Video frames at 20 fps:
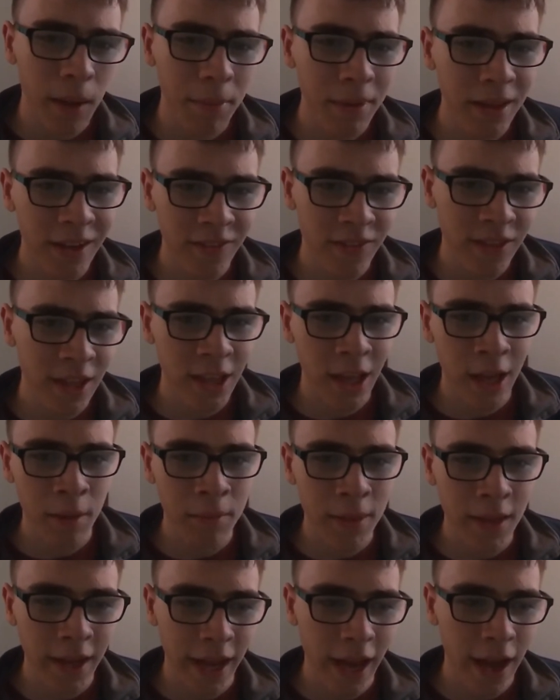I believe the
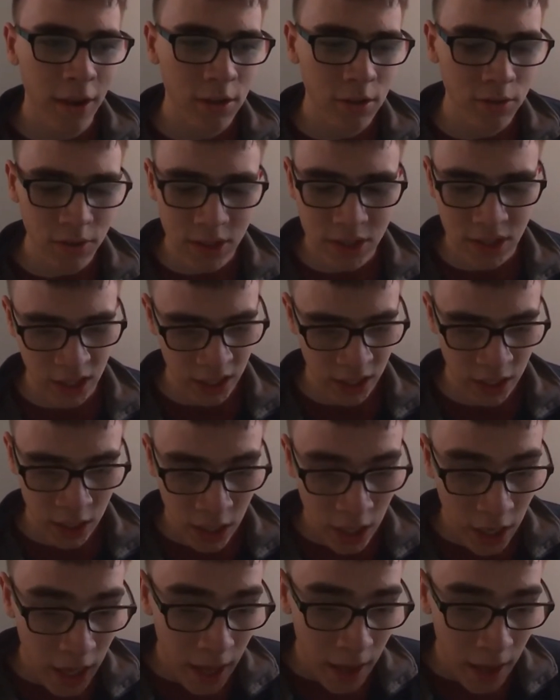name of the character is, the